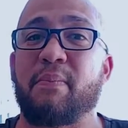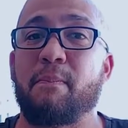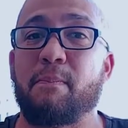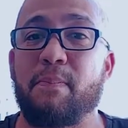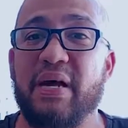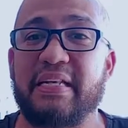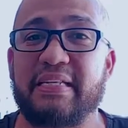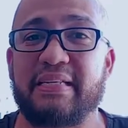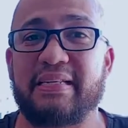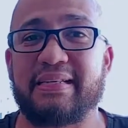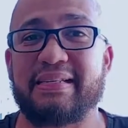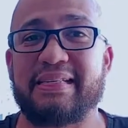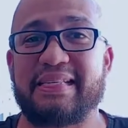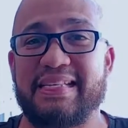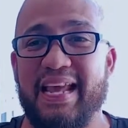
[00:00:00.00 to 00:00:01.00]
bit
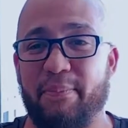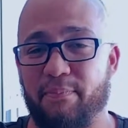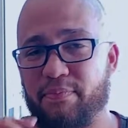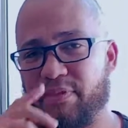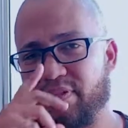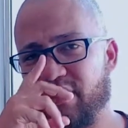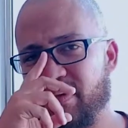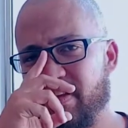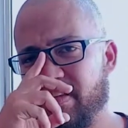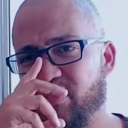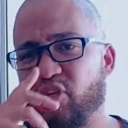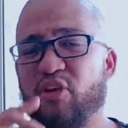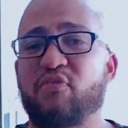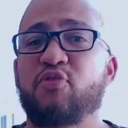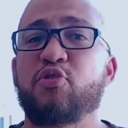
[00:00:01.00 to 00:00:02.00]
depth. So
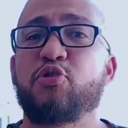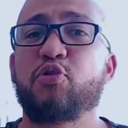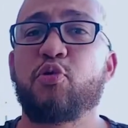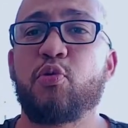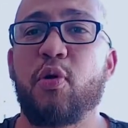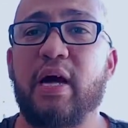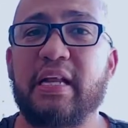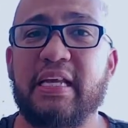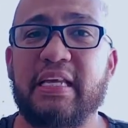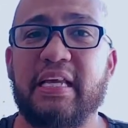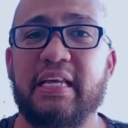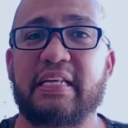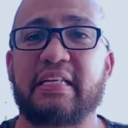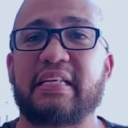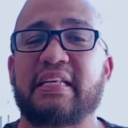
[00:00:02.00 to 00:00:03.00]
if you want to
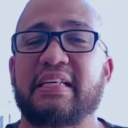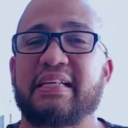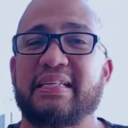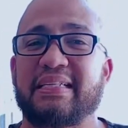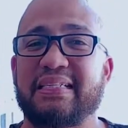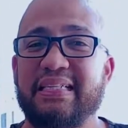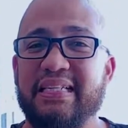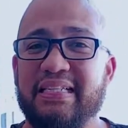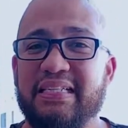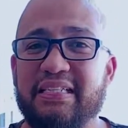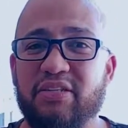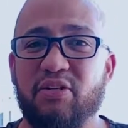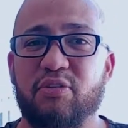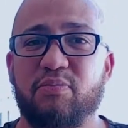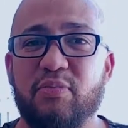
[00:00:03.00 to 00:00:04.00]
get really
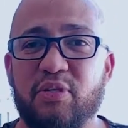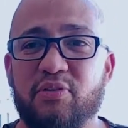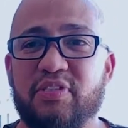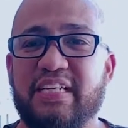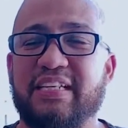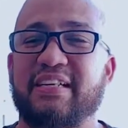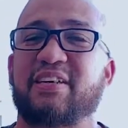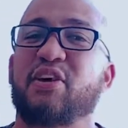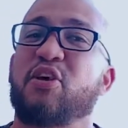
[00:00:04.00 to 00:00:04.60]
good music,